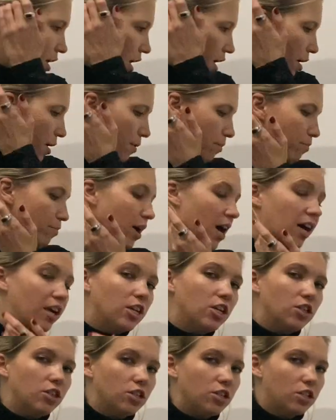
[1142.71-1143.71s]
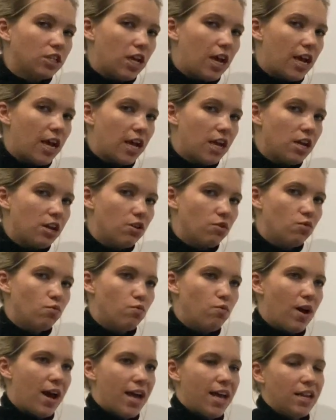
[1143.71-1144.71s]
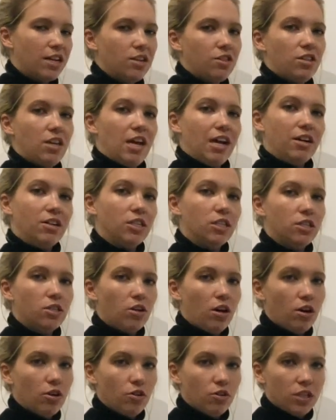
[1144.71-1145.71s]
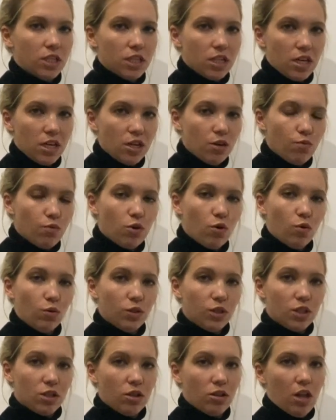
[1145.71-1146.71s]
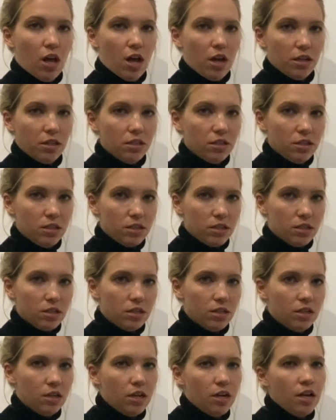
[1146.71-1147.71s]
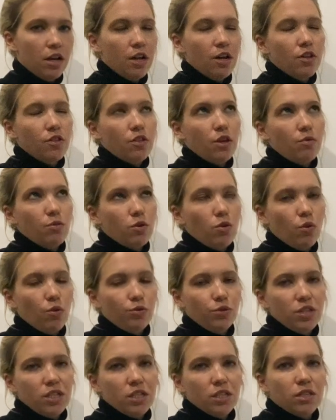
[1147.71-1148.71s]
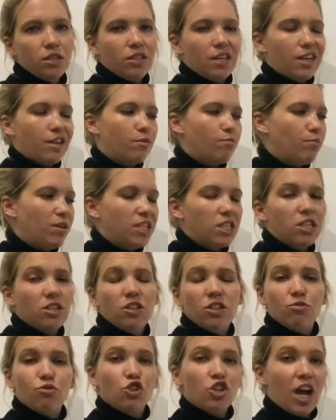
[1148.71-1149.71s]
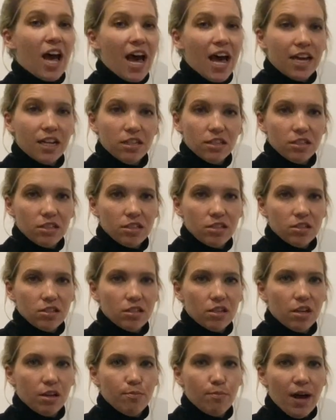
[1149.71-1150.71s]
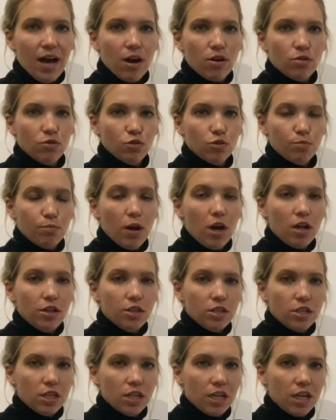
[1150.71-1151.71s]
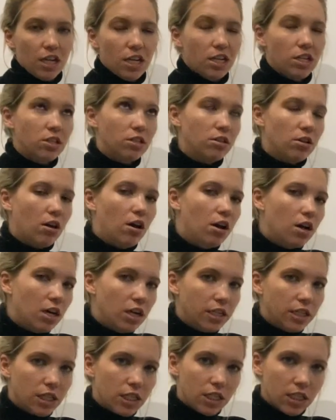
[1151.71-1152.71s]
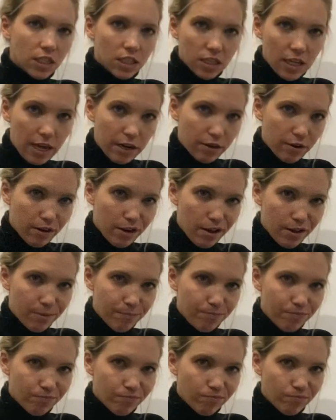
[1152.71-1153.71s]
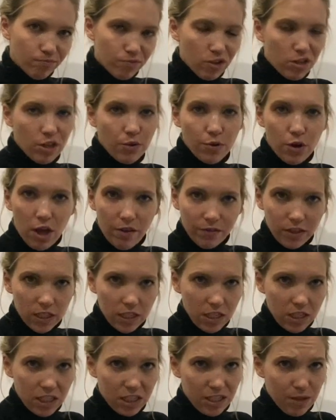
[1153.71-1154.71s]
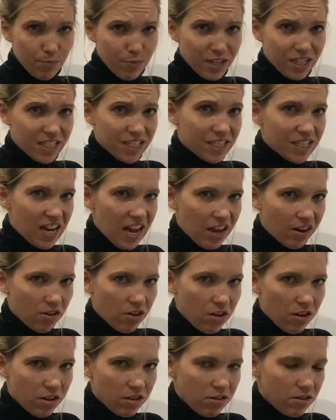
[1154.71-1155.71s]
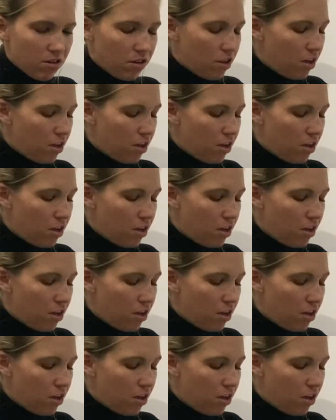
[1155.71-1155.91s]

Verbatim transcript: um, back in the day when the aristocracy would hold salons. They would hold these like basically chats about politics, arts, et cetera. And they would obviously need something to snack on.